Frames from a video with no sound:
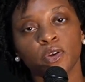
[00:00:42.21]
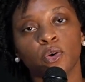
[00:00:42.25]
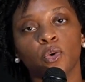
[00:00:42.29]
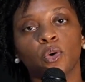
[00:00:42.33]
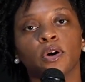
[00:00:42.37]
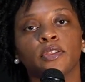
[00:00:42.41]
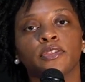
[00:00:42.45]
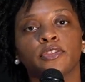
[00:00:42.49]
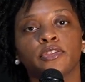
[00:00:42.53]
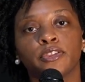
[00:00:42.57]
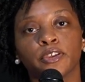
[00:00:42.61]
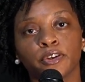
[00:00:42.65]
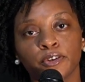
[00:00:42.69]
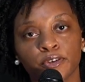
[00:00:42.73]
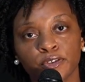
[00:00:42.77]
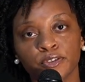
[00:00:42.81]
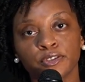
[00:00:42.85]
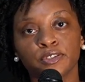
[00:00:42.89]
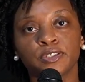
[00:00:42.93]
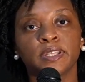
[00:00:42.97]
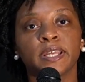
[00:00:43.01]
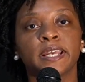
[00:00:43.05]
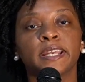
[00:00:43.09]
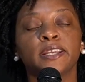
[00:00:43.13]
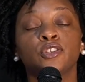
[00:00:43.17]
on
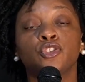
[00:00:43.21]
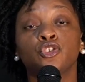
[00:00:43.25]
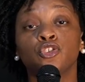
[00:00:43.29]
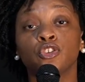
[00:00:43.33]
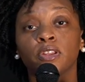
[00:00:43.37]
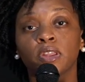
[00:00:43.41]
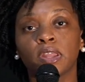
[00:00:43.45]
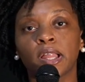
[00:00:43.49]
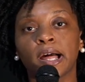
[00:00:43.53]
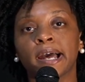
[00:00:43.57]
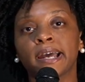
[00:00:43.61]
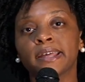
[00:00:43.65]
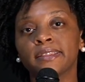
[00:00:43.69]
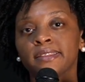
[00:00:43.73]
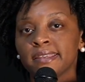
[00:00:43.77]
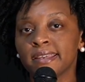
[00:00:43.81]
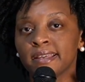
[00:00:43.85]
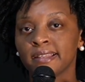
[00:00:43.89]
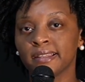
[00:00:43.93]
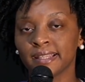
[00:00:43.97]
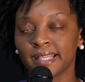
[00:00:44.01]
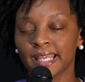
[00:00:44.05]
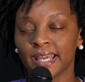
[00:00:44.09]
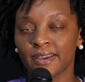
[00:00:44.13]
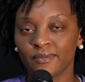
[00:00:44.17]
Thursday, July the
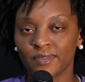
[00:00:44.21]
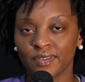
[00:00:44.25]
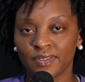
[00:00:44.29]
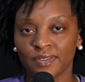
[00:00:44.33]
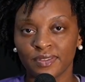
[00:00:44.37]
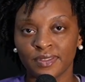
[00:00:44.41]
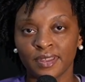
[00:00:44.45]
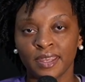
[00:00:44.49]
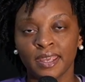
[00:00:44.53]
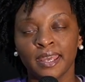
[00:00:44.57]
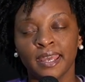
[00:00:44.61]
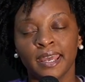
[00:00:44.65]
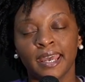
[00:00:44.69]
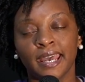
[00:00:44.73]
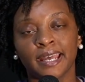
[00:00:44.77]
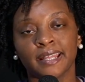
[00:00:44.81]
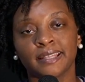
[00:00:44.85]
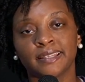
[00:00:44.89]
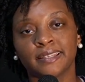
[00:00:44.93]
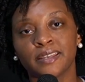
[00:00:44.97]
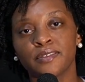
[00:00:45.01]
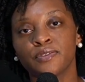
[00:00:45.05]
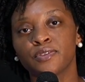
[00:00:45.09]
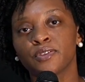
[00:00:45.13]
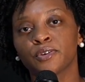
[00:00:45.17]
11th at
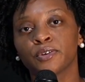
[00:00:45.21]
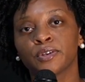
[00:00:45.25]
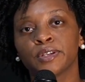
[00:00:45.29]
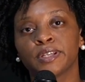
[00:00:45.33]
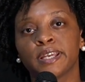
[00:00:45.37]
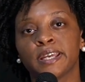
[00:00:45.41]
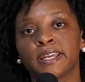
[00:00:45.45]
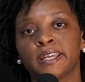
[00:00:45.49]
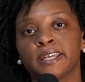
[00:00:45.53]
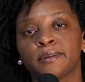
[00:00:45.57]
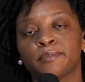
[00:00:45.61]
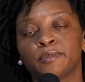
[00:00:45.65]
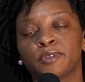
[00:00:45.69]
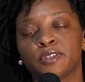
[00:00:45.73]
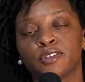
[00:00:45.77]
10:30 a.m.